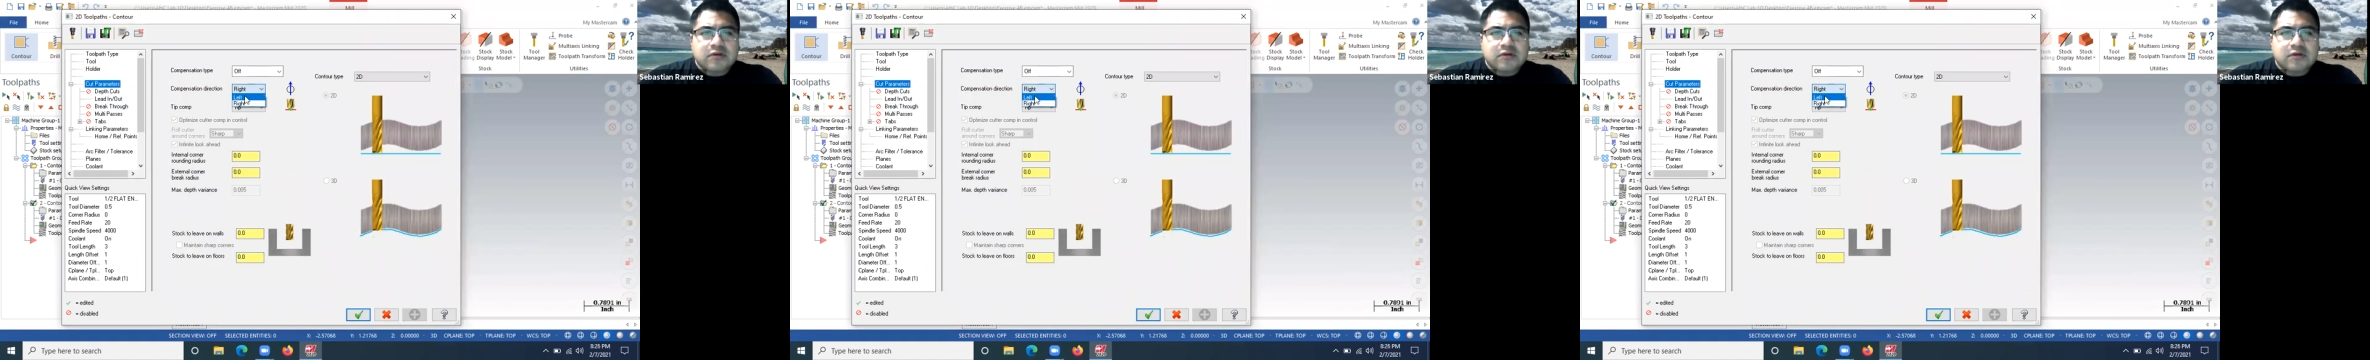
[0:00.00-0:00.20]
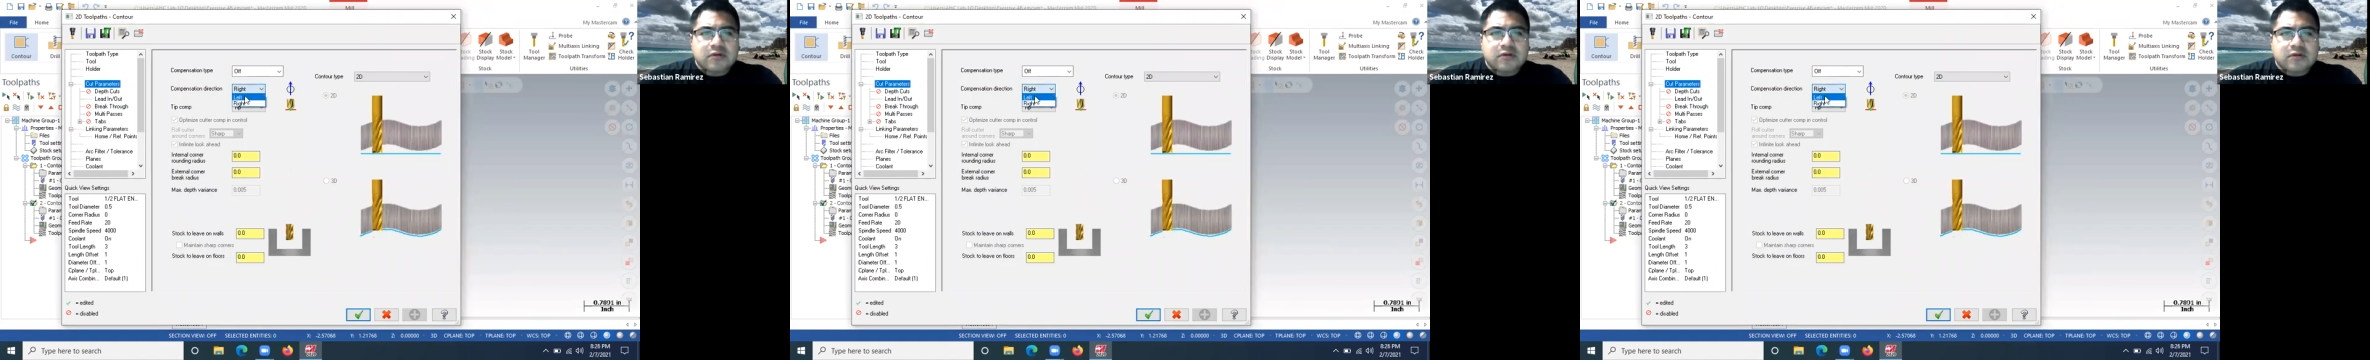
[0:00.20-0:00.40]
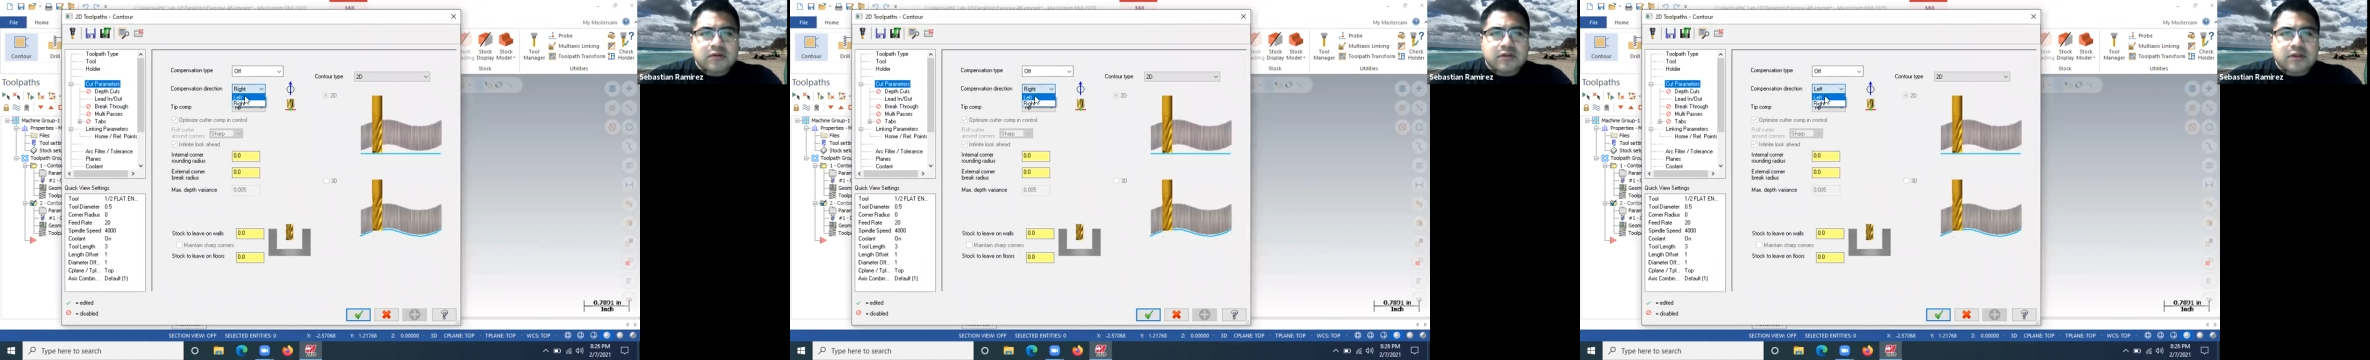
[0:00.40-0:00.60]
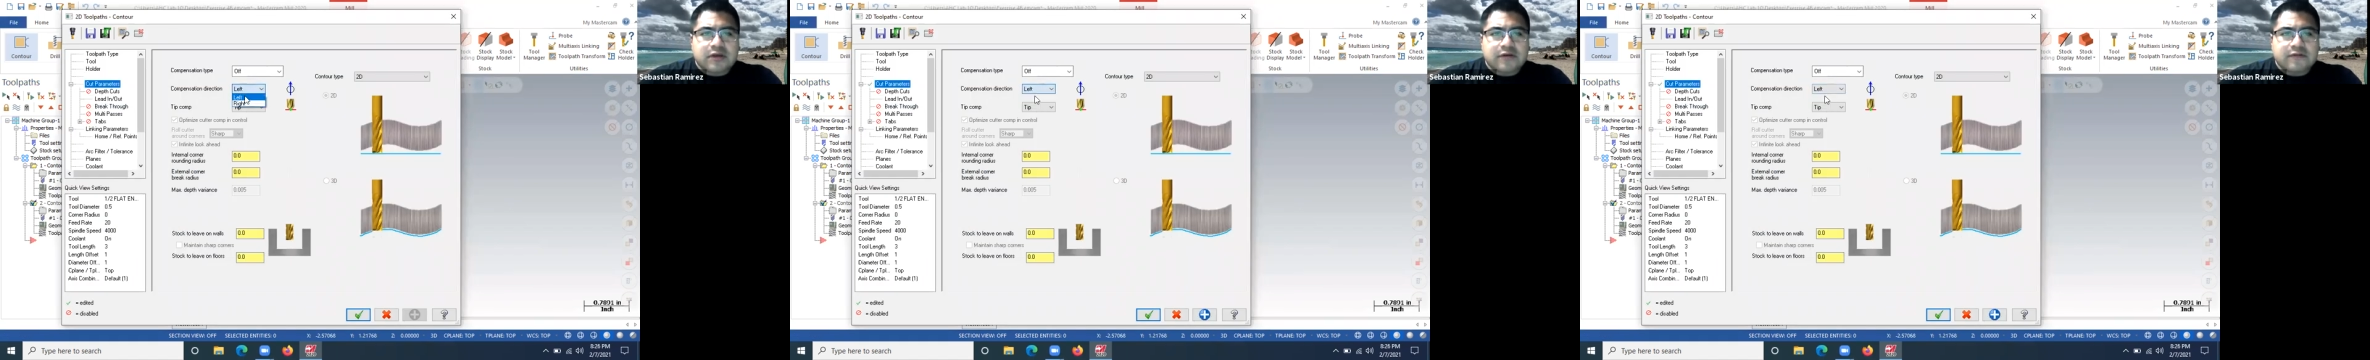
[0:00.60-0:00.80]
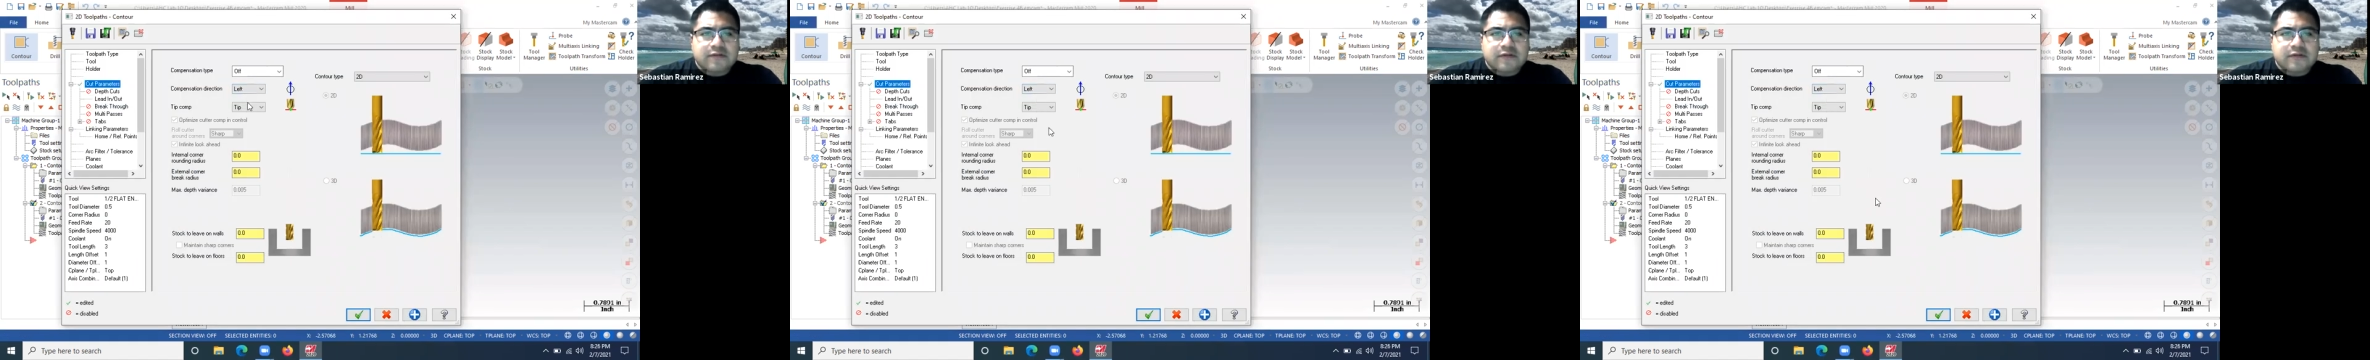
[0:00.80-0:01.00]
go to the
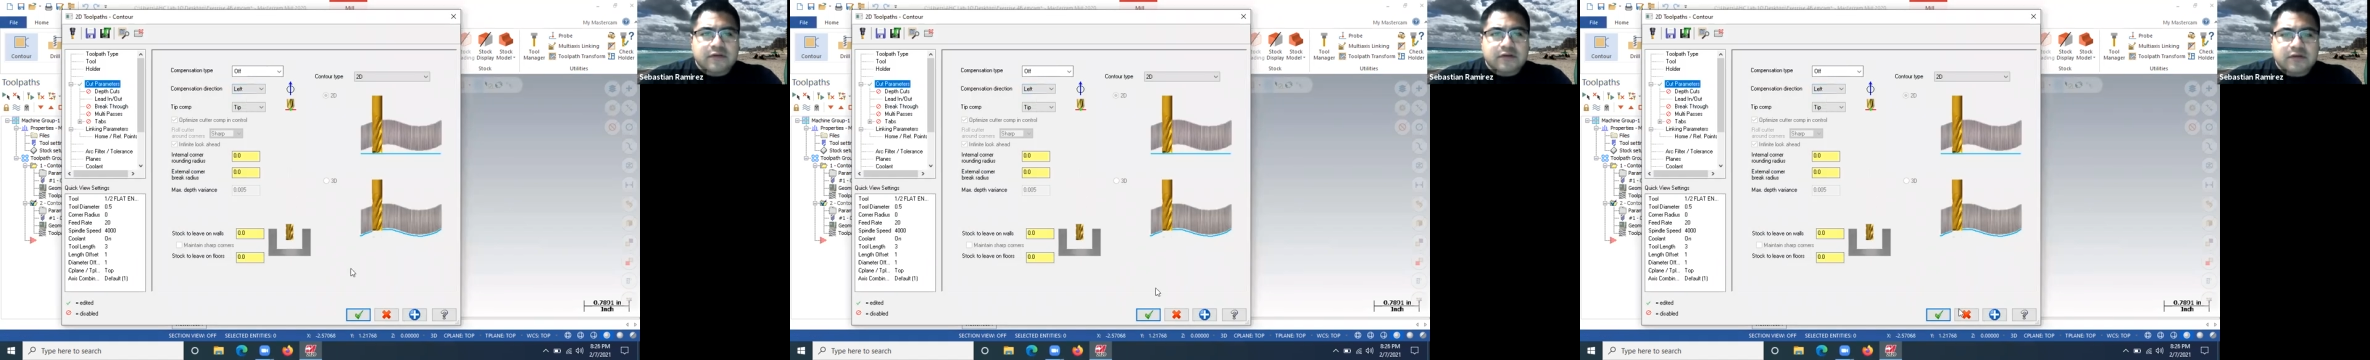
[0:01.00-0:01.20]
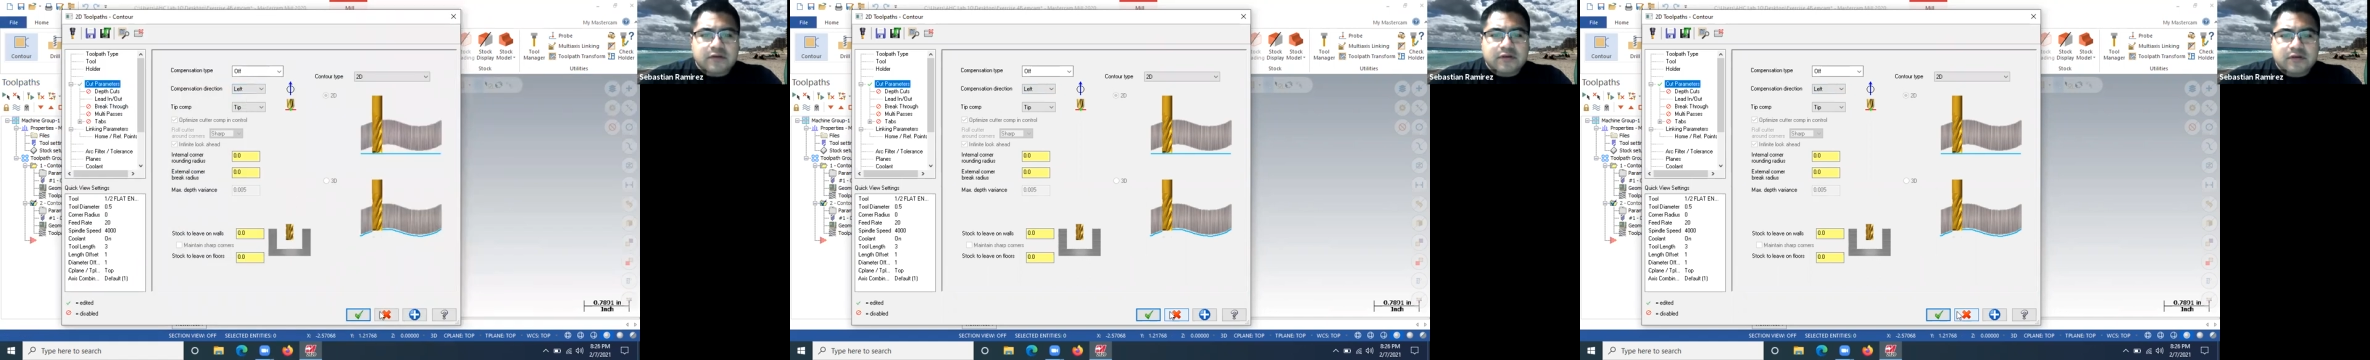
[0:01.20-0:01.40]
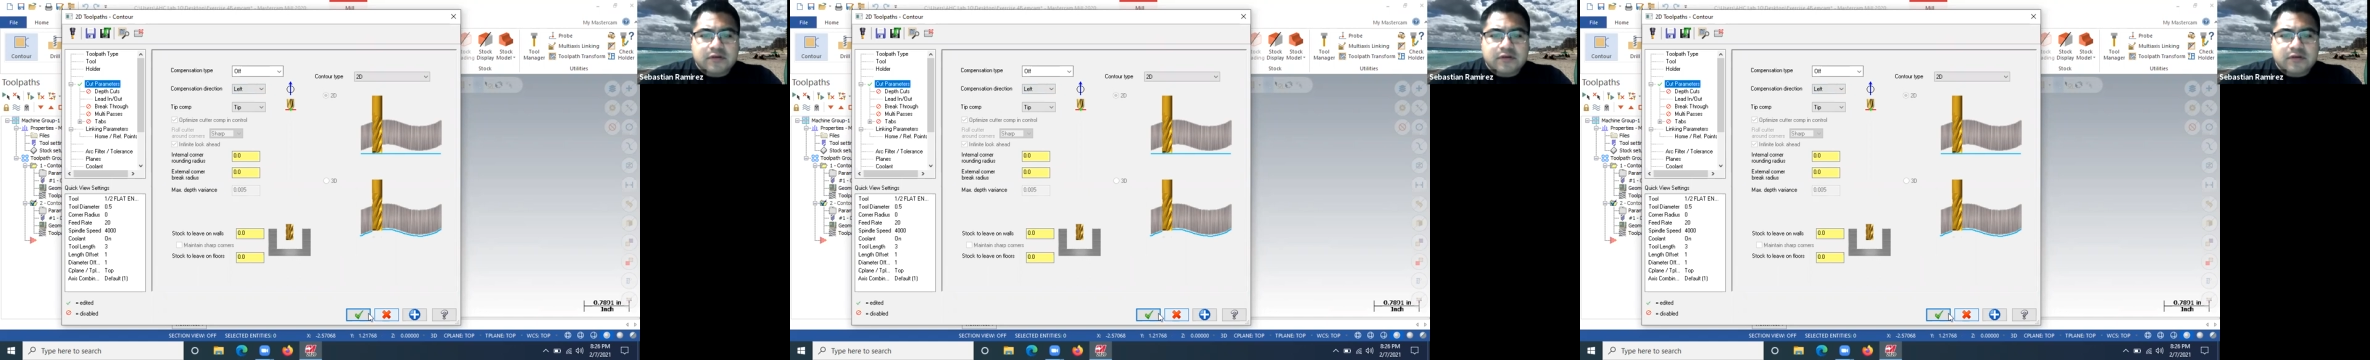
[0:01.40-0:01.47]
left.